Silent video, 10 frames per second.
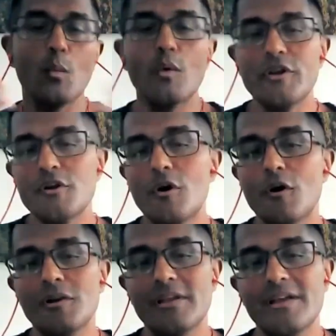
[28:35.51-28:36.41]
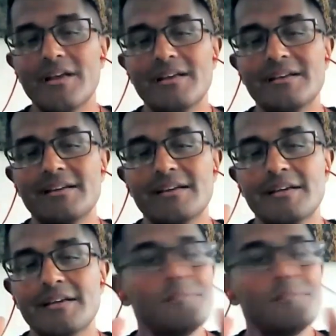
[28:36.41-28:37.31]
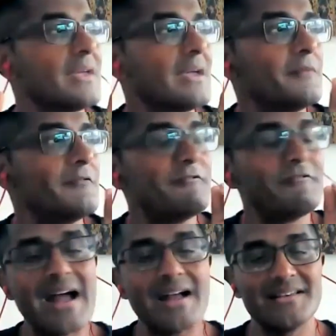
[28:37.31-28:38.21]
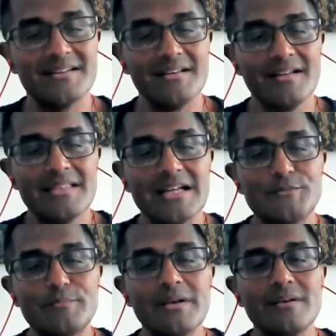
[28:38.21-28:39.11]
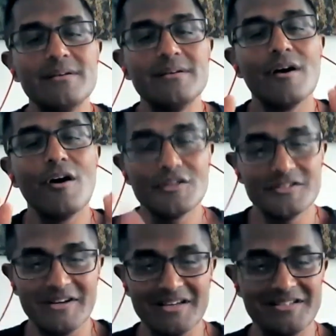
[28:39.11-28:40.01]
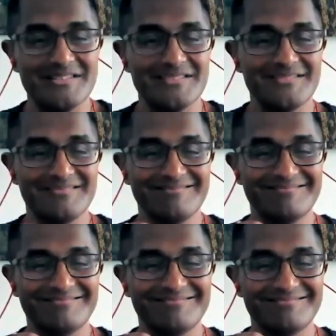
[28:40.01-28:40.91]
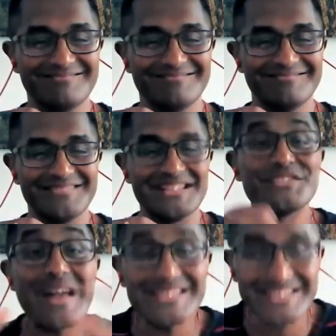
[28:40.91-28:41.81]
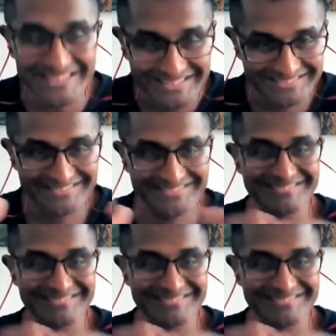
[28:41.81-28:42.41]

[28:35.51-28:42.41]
Now, what do you call a fat that's been oxidized? It's rancid.